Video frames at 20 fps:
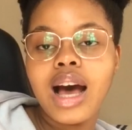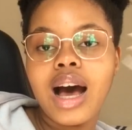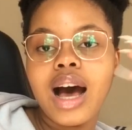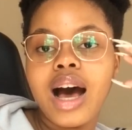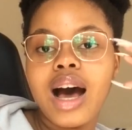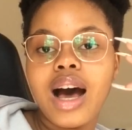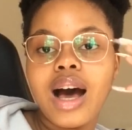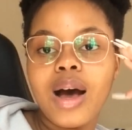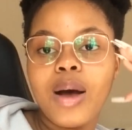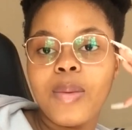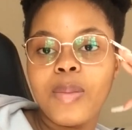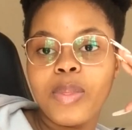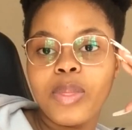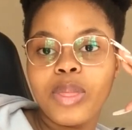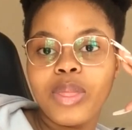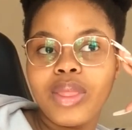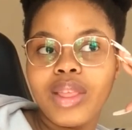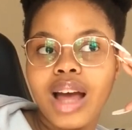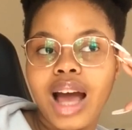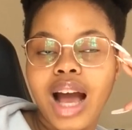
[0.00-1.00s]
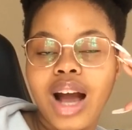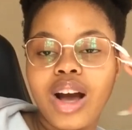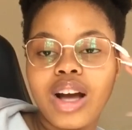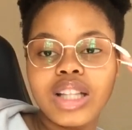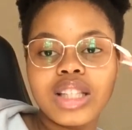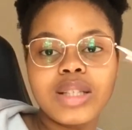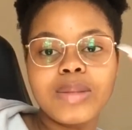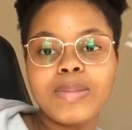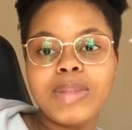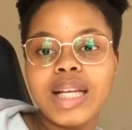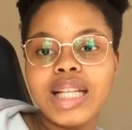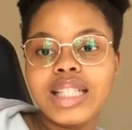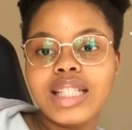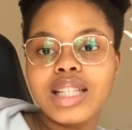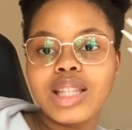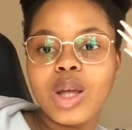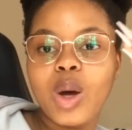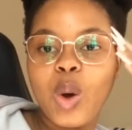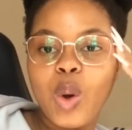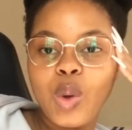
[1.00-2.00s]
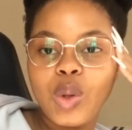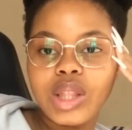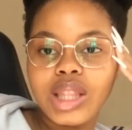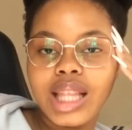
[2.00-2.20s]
I contemplated the whole